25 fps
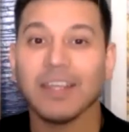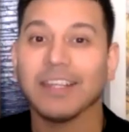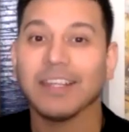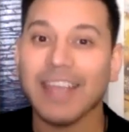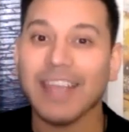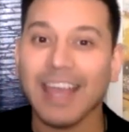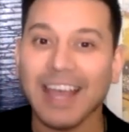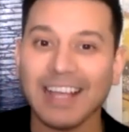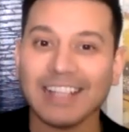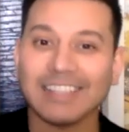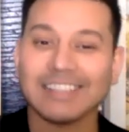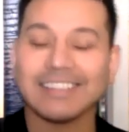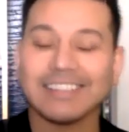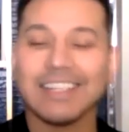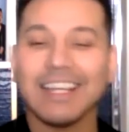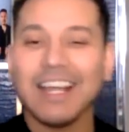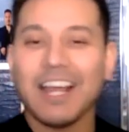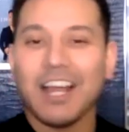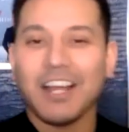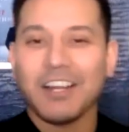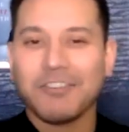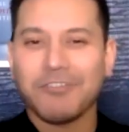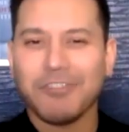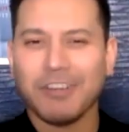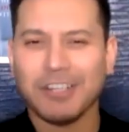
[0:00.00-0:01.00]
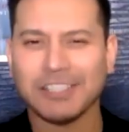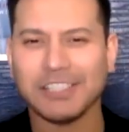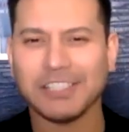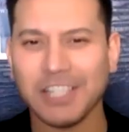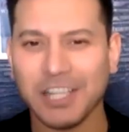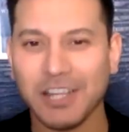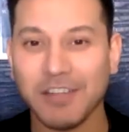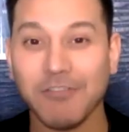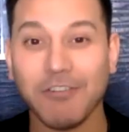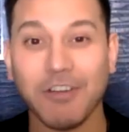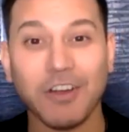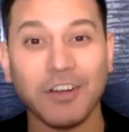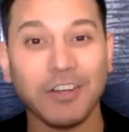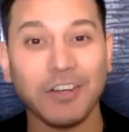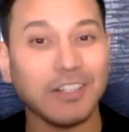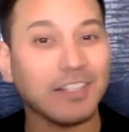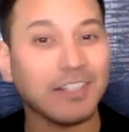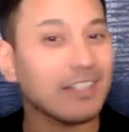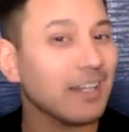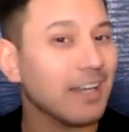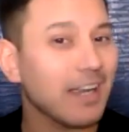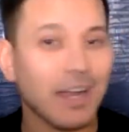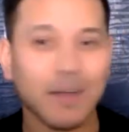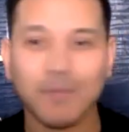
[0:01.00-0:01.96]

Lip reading: Yes, I'm crossing the road.